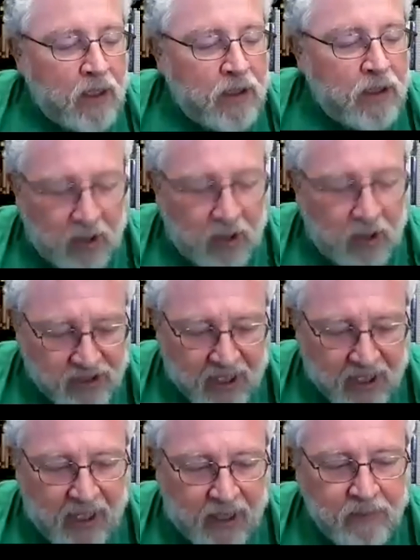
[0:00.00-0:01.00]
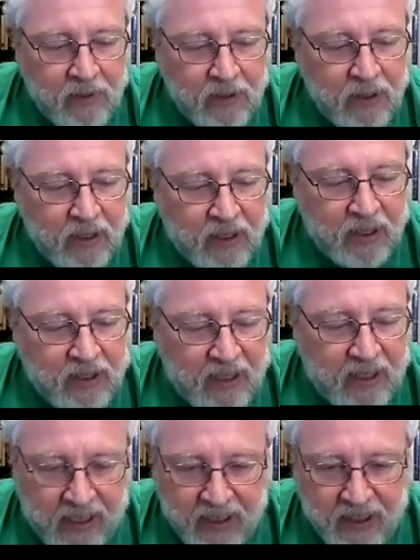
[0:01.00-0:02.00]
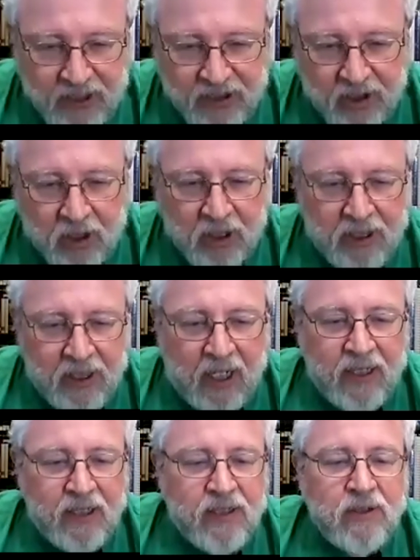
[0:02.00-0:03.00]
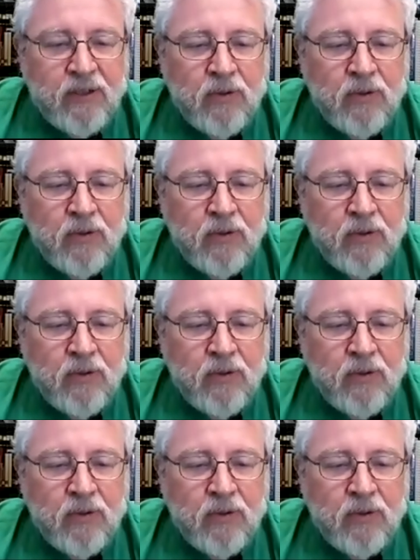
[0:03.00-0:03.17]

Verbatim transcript: there was a time in the 80s and early 90s